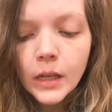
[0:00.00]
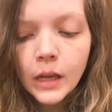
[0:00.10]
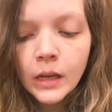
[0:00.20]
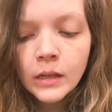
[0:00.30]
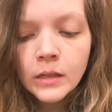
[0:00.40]

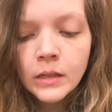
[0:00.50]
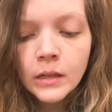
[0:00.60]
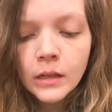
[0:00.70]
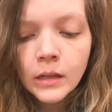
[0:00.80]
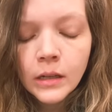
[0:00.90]
And
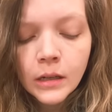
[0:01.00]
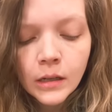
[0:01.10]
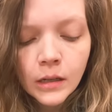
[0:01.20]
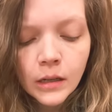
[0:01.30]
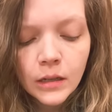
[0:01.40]

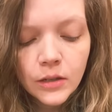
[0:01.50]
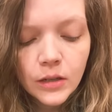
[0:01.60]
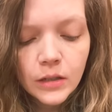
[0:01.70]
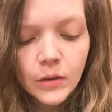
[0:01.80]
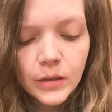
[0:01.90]
it's
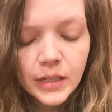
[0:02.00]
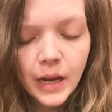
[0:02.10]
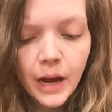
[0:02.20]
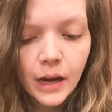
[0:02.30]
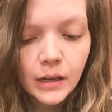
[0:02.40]
just so
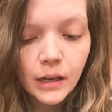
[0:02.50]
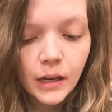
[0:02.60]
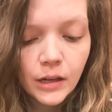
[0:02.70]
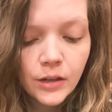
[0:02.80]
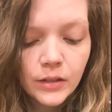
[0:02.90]
sad.
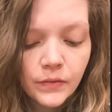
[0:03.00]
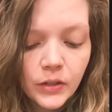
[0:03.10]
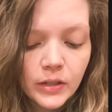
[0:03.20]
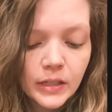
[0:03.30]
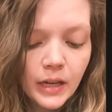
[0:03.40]
Like, I just
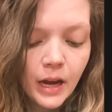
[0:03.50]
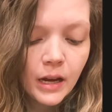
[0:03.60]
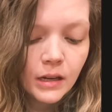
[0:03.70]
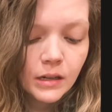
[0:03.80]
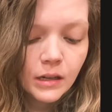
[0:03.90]
feel
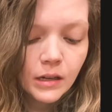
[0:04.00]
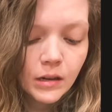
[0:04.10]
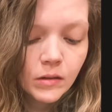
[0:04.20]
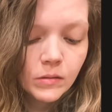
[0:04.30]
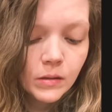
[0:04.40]
sad, you
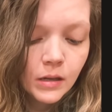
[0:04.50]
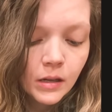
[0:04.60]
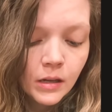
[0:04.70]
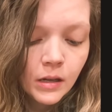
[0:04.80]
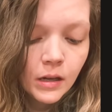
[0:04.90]
know?
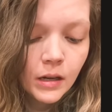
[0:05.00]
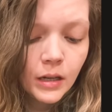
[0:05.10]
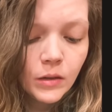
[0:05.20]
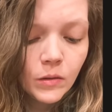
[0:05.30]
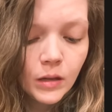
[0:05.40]
And
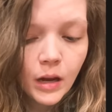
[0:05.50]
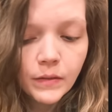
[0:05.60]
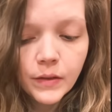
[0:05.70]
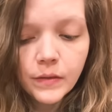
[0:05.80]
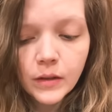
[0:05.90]
I know a lot
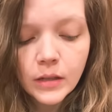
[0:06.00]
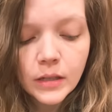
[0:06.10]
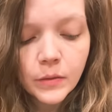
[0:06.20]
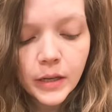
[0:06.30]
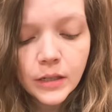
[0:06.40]
of you feel
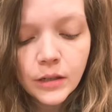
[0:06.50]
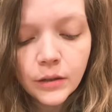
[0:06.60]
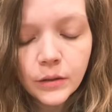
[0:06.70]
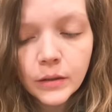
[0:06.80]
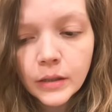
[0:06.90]
this way
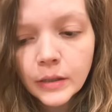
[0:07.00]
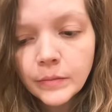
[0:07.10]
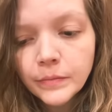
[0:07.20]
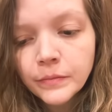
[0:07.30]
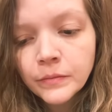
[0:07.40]
too.
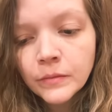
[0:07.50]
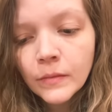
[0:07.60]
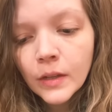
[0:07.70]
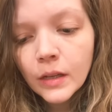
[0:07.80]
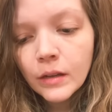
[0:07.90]

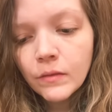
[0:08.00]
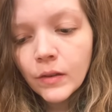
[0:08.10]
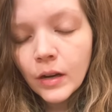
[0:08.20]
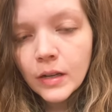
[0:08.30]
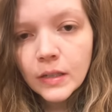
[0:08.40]
And
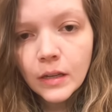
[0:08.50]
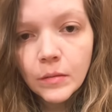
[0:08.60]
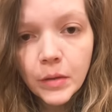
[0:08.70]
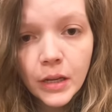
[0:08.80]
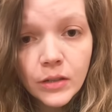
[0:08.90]
for us, it
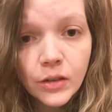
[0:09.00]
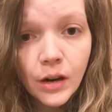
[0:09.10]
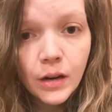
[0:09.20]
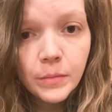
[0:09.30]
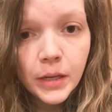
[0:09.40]
can be extra
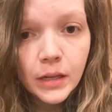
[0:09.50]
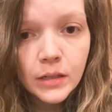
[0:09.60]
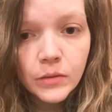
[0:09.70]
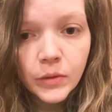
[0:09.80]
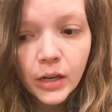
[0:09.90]
hard
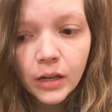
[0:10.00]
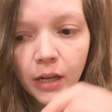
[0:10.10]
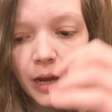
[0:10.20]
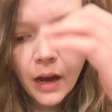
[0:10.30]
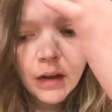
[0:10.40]
because we
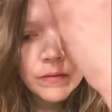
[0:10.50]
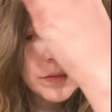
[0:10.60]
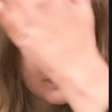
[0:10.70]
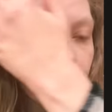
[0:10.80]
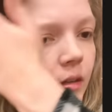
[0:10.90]
already have
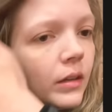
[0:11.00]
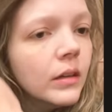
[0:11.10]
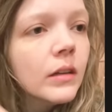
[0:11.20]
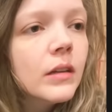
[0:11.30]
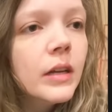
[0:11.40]

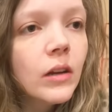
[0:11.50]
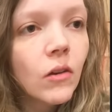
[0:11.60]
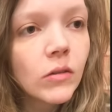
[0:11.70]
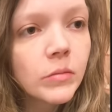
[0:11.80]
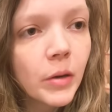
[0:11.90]

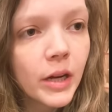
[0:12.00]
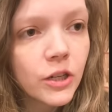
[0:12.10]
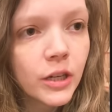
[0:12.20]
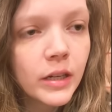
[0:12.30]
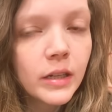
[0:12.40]
clinical
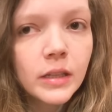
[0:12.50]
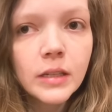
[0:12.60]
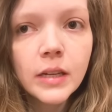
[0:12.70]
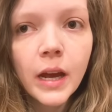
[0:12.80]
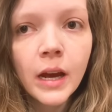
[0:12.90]
depression. And
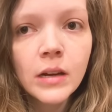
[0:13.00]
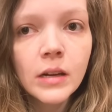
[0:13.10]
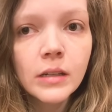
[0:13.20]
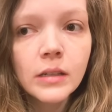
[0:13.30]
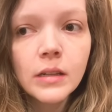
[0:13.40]
then to add
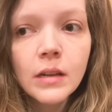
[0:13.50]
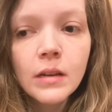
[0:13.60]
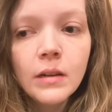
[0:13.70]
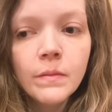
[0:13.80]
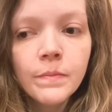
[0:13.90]

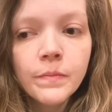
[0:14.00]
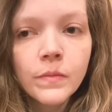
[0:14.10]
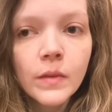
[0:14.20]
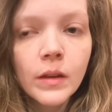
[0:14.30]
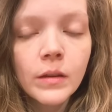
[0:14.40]

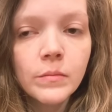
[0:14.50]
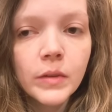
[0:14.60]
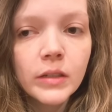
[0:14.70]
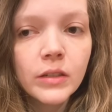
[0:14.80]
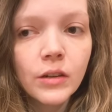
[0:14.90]
on um,
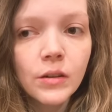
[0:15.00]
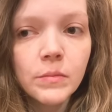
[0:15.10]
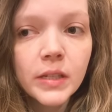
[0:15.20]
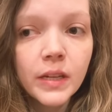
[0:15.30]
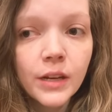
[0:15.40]
a
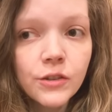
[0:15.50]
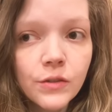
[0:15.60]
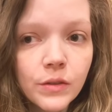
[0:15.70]
circumstantial